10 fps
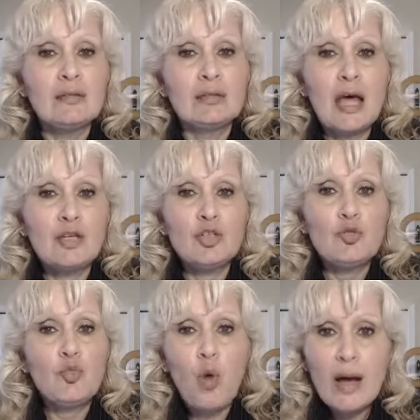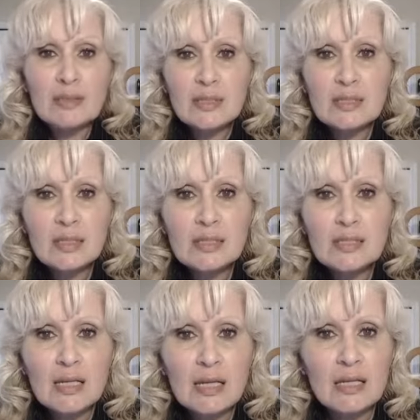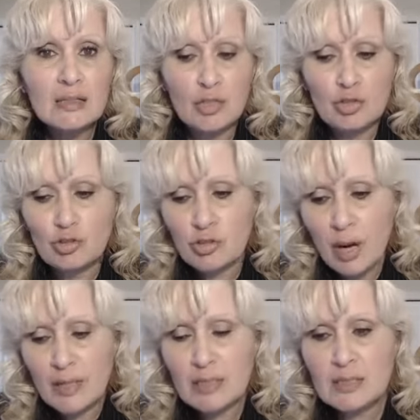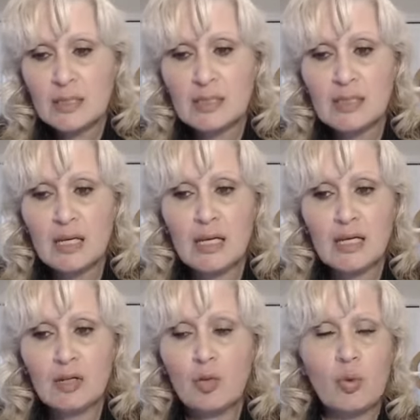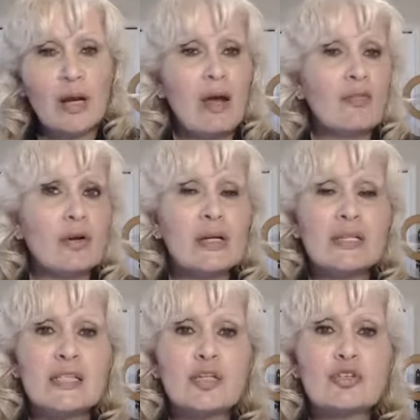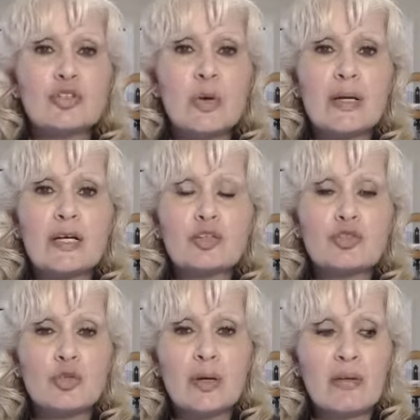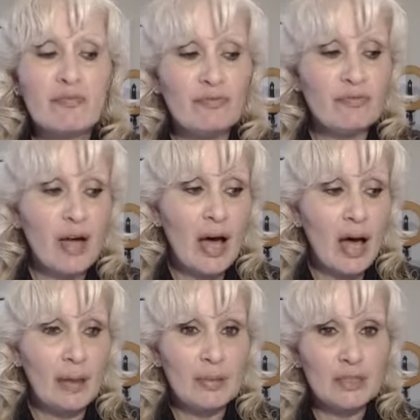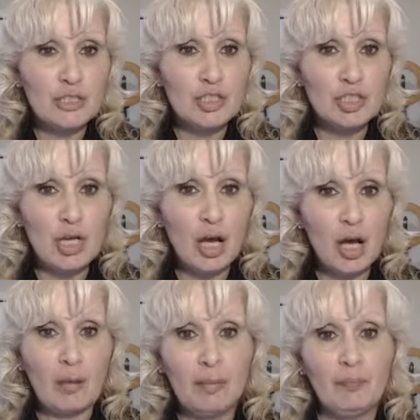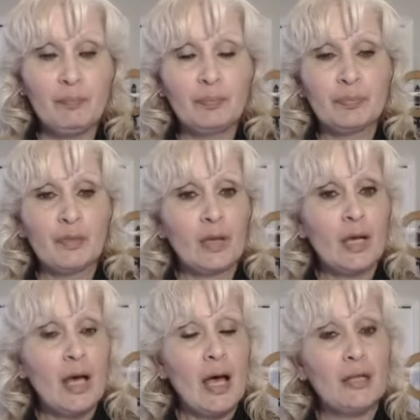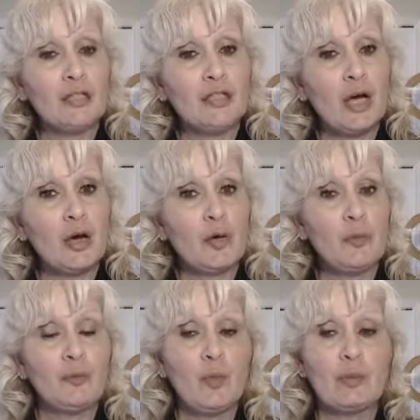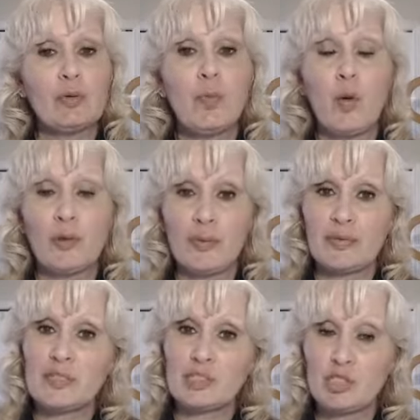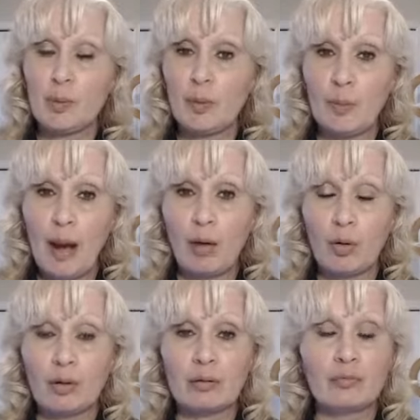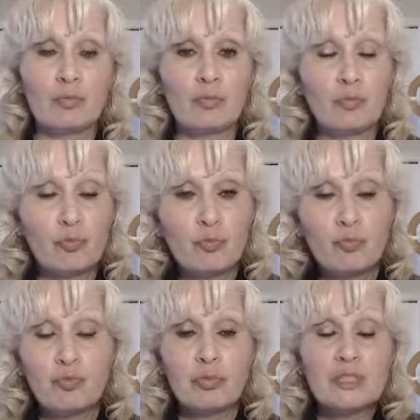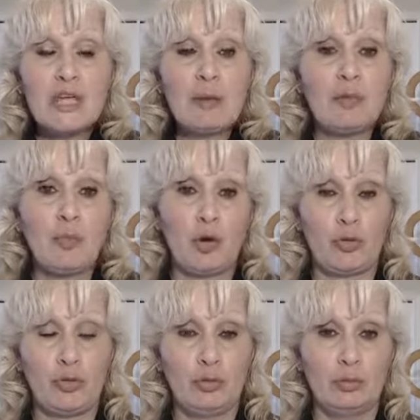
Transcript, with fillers: that you want to succeed, that you're trying to succeed, or whatever it is that you're doing, and you're doing a fabulous job. And you know, we were born with this superpower from the time of birth.